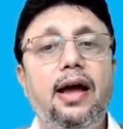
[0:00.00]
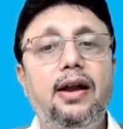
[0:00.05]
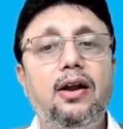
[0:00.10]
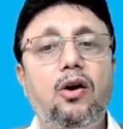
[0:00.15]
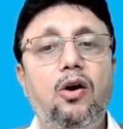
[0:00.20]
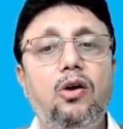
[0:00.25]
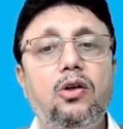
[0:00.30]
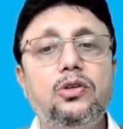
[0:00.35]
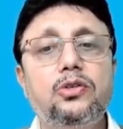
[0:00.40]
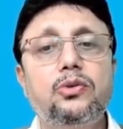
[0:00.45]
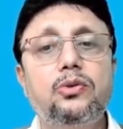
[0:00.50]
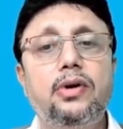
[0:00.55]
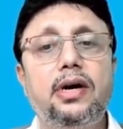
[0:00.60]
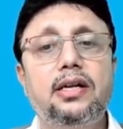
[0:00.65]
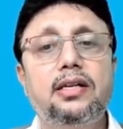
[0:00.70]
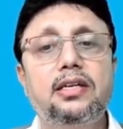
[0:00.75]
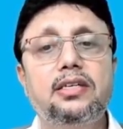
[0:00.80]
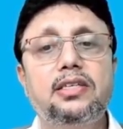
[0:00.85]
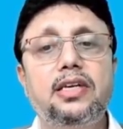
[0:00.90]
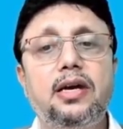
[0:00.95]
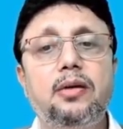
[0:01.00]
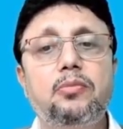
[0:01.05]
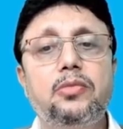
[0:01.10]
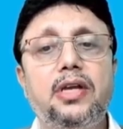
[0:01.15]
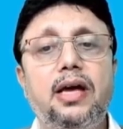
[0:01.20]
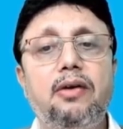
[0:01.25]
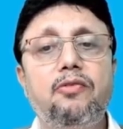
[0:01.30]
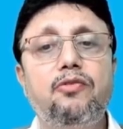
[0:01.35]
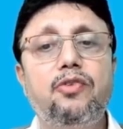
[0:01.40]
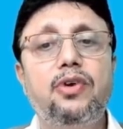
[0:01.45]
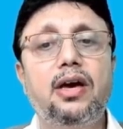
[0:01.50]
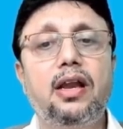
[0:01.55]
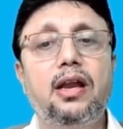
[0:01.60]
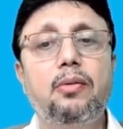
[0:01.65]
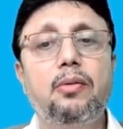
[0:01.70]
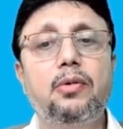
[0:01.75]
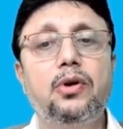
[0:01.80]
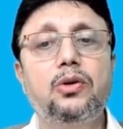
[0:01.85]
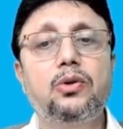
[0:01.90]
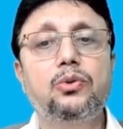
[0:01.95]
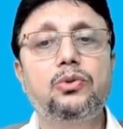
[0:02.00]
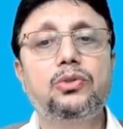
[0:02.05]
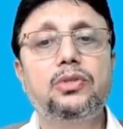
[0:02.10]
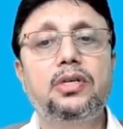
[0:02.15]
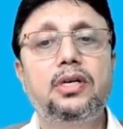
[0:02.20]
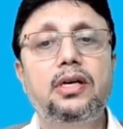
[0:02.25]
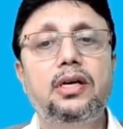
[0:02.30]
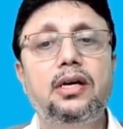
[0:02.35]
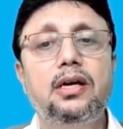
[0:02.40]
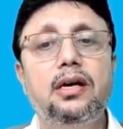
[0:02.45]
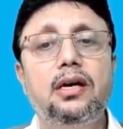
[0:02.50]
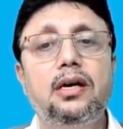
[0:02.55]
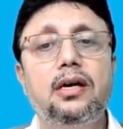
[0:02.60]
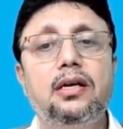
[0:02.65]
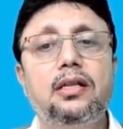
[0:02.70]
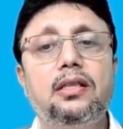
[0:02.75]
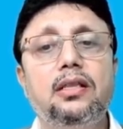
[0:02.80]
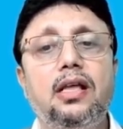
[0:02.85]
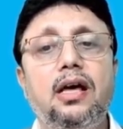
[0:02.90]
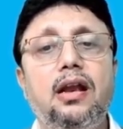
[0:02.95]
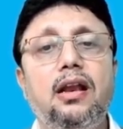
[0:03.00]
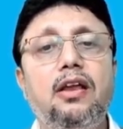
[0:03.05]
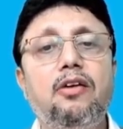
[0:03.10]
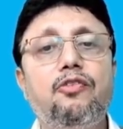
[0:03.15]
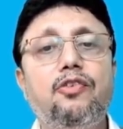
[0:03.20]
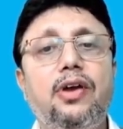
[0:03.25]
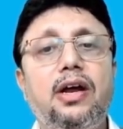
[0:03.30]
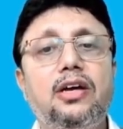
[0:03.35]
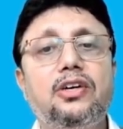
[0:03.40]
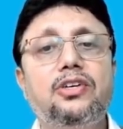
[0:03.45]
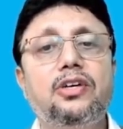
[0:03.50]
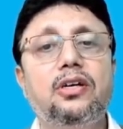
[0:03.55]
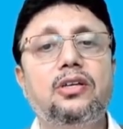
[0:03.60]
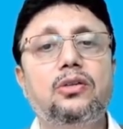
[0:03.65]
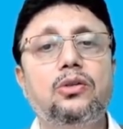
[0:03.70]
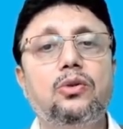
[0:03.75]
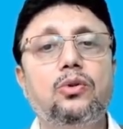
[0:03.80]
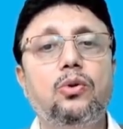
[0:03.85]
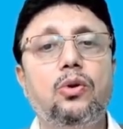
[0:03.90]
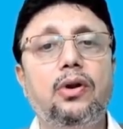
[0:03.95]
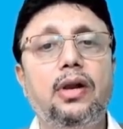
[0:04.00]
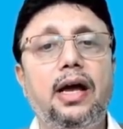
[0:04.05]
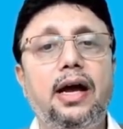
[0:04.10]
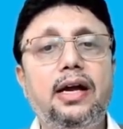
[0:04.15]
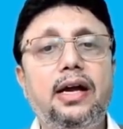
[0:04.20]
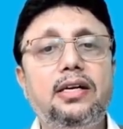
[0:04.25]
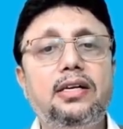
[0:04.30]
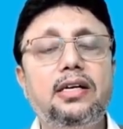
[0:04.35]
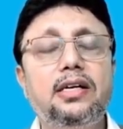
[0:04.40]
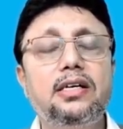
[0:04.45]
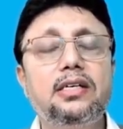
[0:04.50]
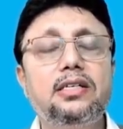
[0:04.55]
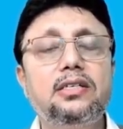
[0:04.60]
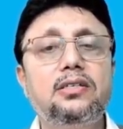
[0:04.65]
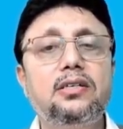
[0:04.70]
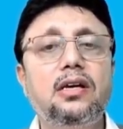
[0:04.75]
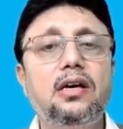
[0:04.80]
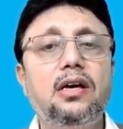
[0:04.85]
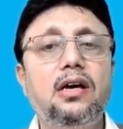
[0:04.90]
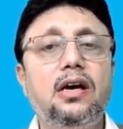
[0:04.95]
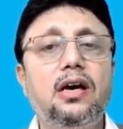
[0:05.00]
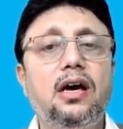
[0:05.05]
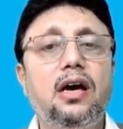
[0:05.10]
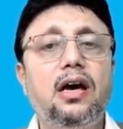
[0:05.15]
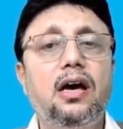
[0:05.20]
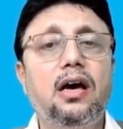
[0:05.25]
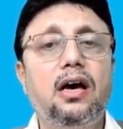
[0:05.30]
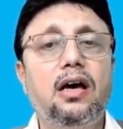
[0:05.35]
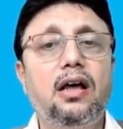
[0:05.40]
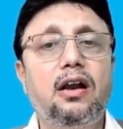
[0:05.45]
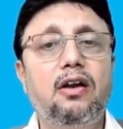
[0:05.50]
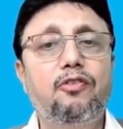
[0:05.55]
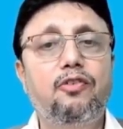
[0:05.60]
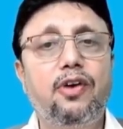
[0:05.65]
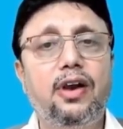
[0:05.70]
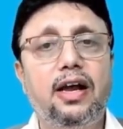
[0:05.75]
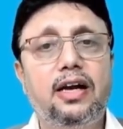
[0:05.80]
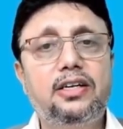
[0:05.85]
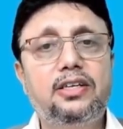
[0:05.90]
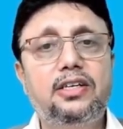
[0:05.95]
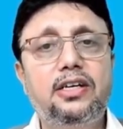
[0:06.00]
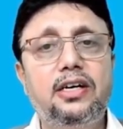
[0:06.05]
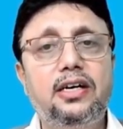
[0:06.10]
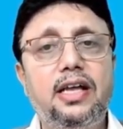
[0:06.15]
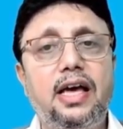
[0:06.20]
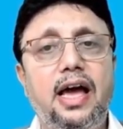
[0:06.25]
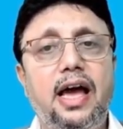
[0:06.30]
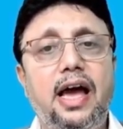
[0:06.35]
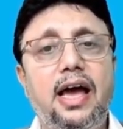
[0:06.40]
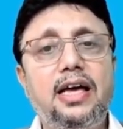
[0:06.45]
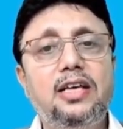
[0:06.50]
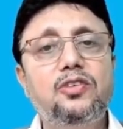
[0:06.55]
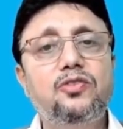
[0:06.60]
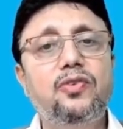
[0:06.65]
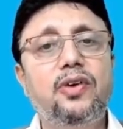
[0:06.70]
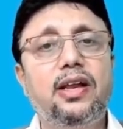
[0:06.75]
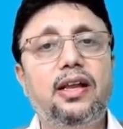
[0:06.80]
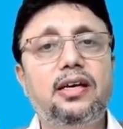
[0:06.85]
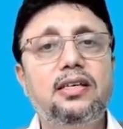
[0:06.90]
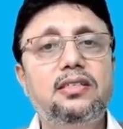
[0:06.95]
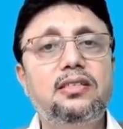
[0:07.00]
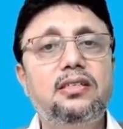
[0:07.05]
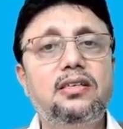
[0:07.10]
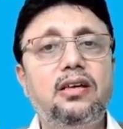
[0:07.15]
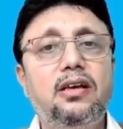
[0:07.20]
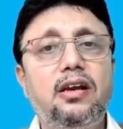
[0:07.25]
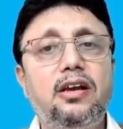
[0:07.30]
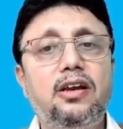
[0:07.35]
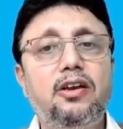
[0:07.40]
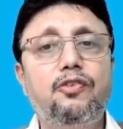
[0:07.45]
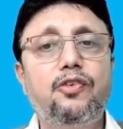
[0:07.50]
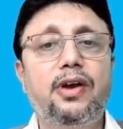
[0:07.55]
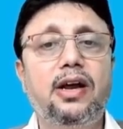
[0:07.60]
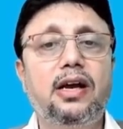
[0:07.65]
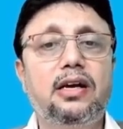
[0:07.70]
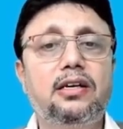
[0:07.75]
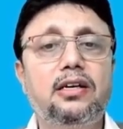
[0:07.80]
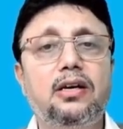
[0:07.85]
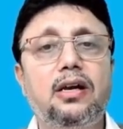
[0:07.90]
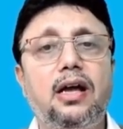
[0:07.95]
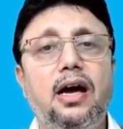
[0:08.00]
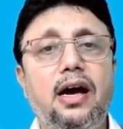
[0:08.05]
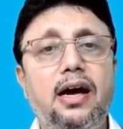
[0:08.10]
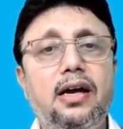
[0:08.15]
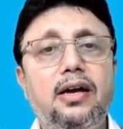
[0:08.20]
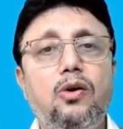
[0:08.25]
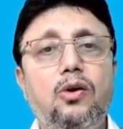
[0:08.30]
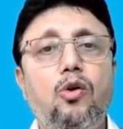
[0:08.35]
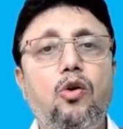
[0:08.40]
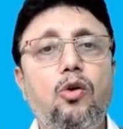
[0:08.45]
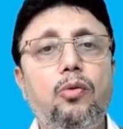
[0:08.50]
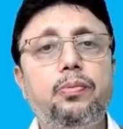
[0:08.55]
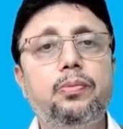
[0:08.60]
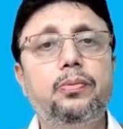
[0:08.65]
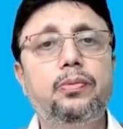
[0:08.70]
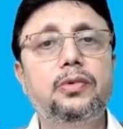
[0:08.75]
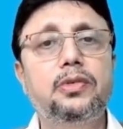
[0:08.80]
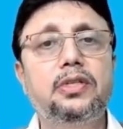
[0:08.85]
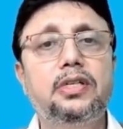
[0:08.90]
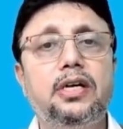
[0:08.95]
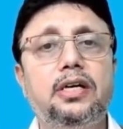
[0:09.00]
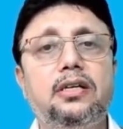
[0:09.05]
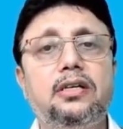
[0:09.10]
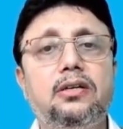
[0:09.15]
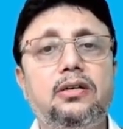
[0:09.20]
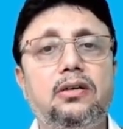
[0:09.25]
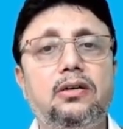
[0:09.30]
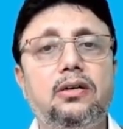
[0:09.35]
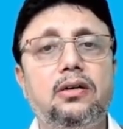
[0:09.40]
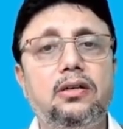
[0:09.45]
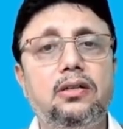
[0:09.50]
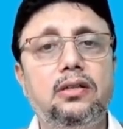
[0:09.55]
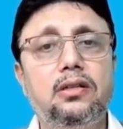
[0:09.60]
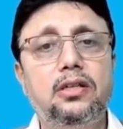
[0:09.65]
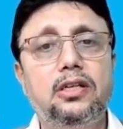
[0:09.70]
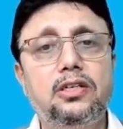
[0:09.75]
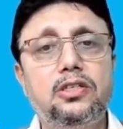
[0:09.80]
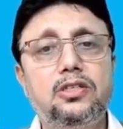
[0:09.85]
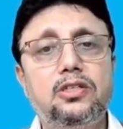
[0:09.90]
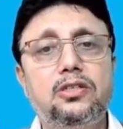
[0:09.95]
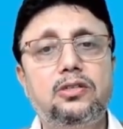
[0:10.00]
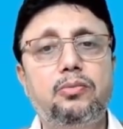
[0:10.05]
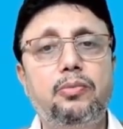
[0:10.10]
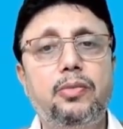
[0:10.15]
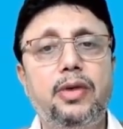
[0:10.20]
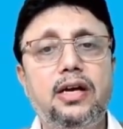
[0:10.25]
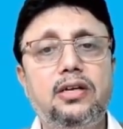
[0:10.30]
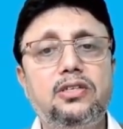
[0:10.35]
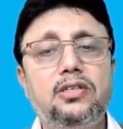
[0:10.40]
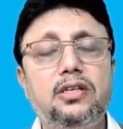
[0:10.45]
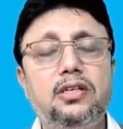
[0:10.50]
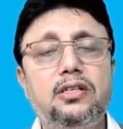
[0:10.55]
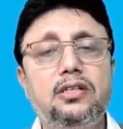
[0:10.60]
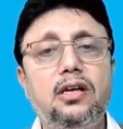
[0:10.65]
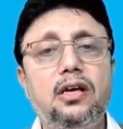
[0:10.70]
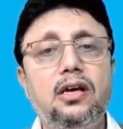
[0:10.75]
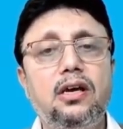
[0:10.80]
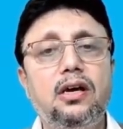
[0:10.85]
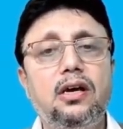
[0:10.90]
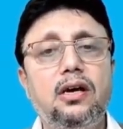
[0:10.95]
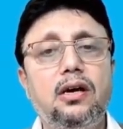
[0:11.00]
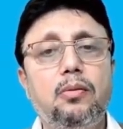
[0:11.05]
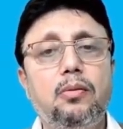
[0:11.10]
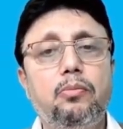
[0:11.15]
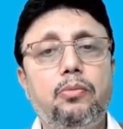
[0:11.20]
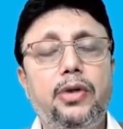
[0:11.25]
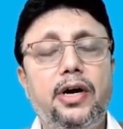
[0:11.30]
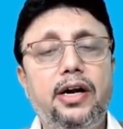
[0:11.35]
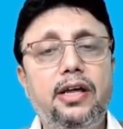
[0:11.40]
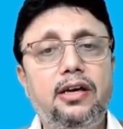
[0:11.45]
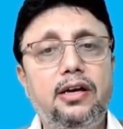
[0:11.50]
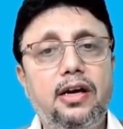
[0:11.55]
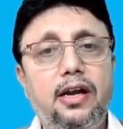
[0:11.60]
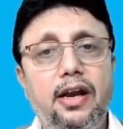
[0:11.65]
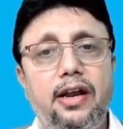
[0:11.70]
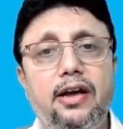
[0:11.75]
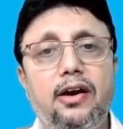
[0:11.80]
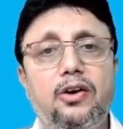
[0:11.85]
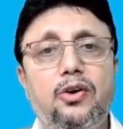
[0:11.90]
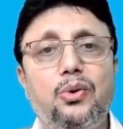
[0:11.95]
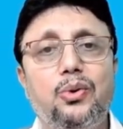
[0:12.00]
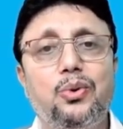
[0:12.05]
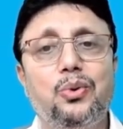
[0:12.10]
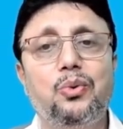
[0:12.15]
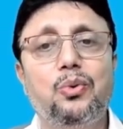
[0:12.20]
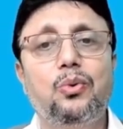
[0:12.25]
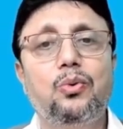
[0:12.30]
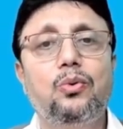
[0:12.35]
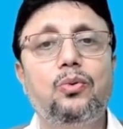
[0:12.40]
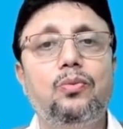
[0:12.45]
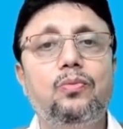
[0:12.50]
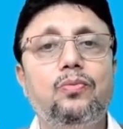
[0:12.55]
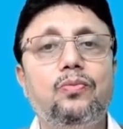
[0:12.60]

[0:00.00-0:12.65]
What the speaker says: and also at the same time we are able to see the refraction. So light is reflected as well as refracted. I hope that this makes it pretty clear to you.